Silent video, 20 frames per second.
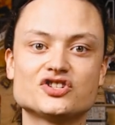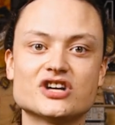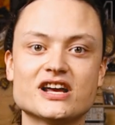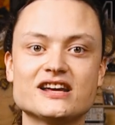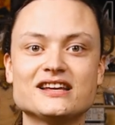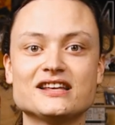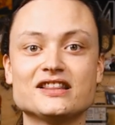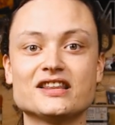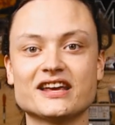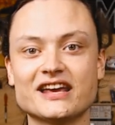
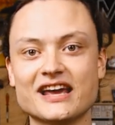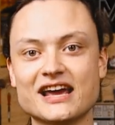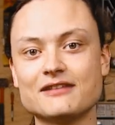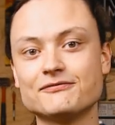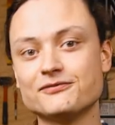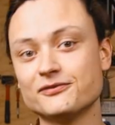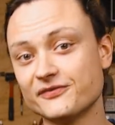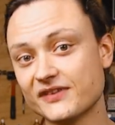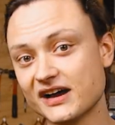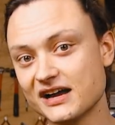shaking the
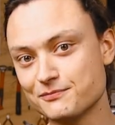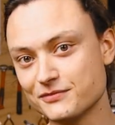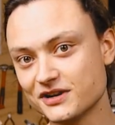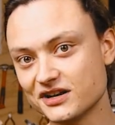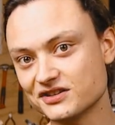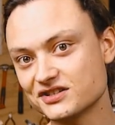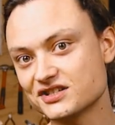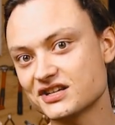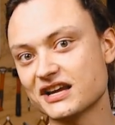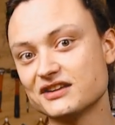can for five
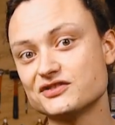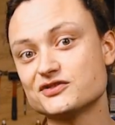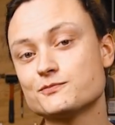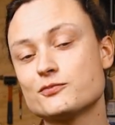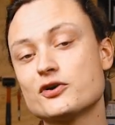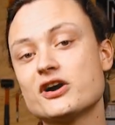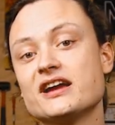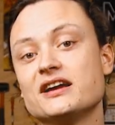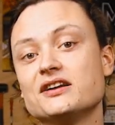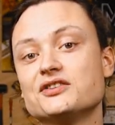minutes, and
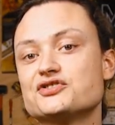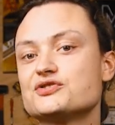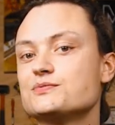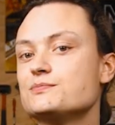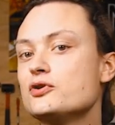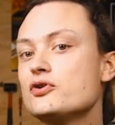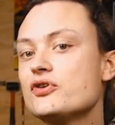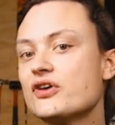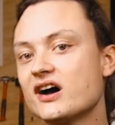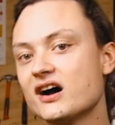spraying in a
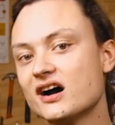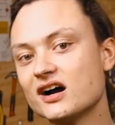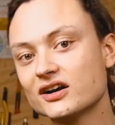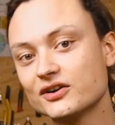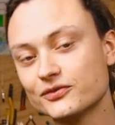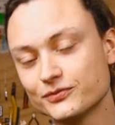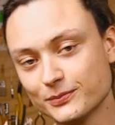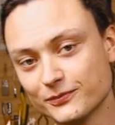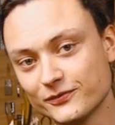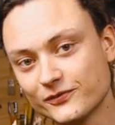smooth
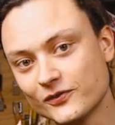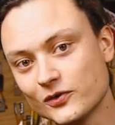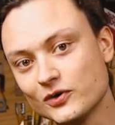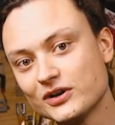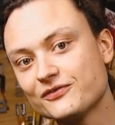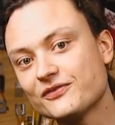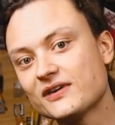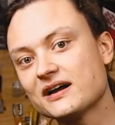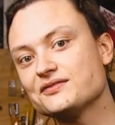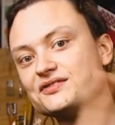arc from
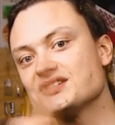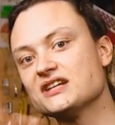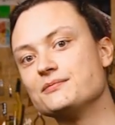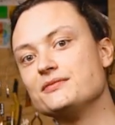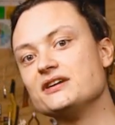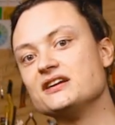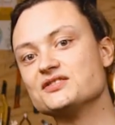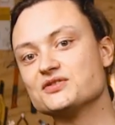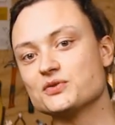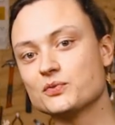45
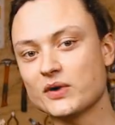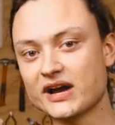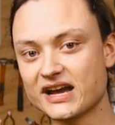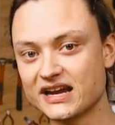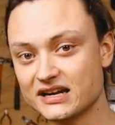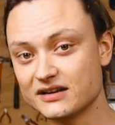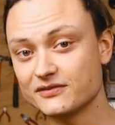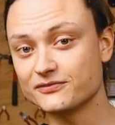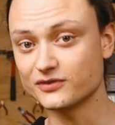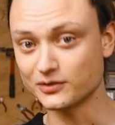centimeters
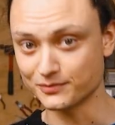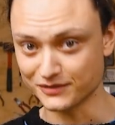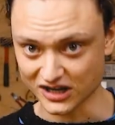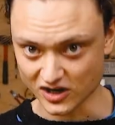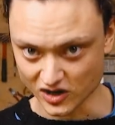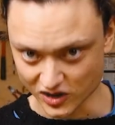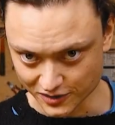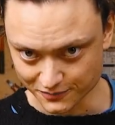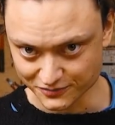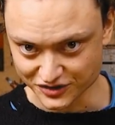away from
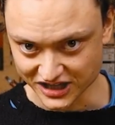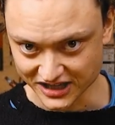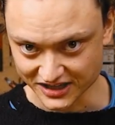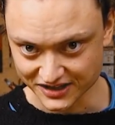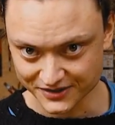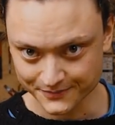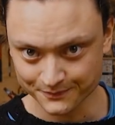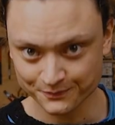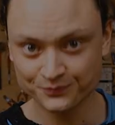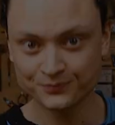the object.